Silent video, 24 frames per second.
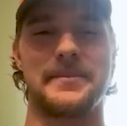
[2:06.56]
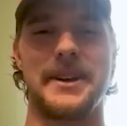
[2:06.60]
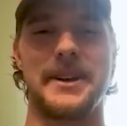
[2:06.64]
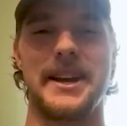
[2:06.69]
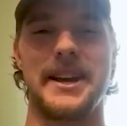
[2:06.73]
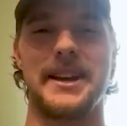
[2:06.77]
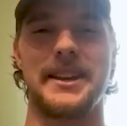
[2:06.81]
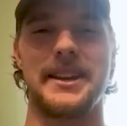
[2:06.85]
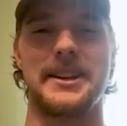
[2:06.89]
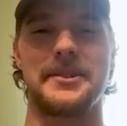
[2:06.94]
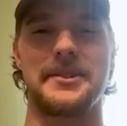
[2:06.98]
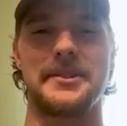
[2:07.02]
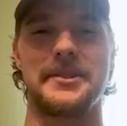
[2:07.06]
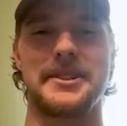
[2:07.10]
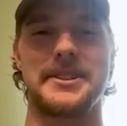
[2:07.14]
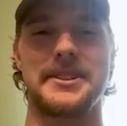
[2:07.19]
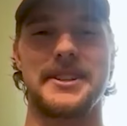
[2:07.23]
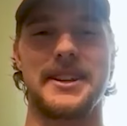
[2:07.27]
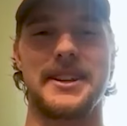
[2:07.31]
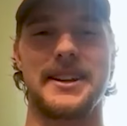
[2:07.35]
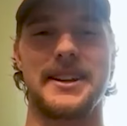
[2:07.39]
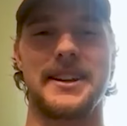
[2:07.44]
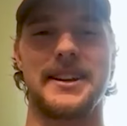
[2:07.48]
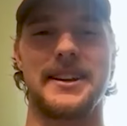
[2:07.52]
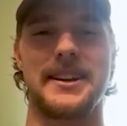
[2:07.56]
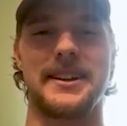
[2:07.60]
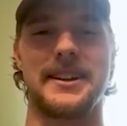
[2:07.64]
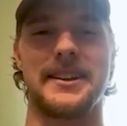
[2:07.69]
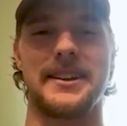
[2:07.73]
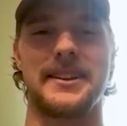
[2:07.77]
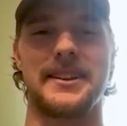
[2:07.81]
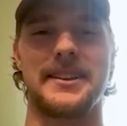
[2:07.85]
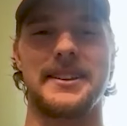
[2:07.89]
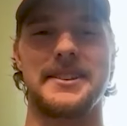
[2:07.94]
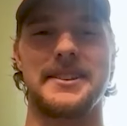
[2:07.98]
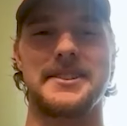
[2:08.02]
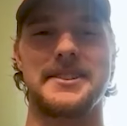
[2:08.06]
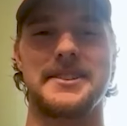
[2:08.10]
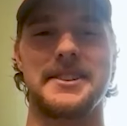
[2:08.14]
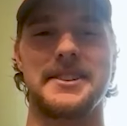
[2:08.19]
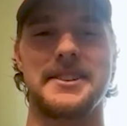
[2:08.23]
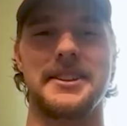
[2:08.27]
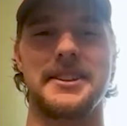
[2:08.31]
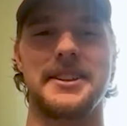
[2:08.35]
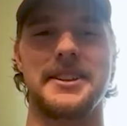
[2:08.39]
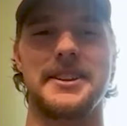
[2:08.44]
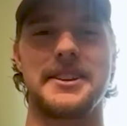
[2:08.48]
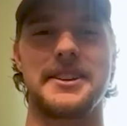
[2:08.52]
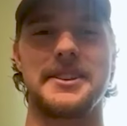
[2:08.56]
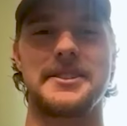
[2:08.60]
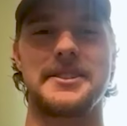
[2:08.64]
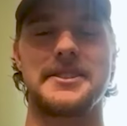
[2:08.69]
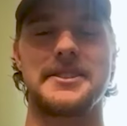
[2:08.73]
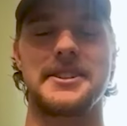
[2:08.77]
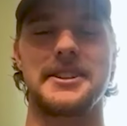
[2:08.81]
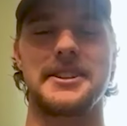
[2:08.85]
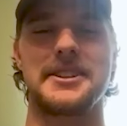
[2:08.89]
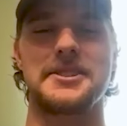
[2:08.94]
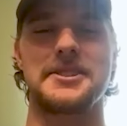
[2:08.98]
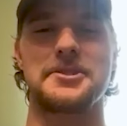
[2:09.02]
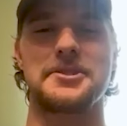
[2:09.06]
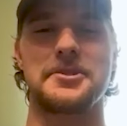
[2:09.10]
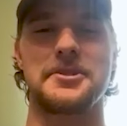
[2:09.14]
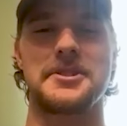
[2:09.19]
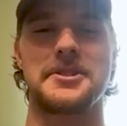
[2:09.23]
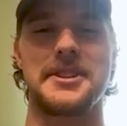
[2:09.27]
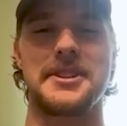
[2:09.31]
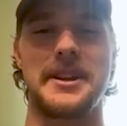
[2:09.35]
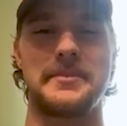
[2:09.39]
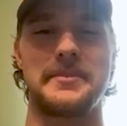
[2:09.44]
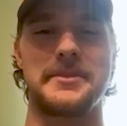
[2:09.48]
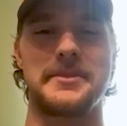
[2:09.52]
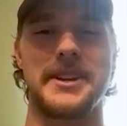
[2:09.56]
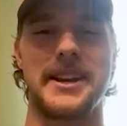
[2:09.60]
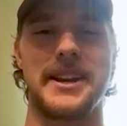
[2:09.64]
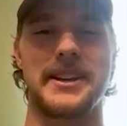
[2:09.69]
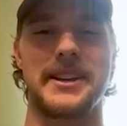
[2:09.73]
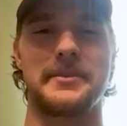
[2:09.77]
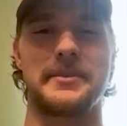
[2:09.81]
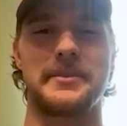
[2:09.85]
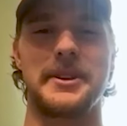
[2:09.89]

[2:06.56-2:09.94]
Man, it was uh, still a still a sore subject.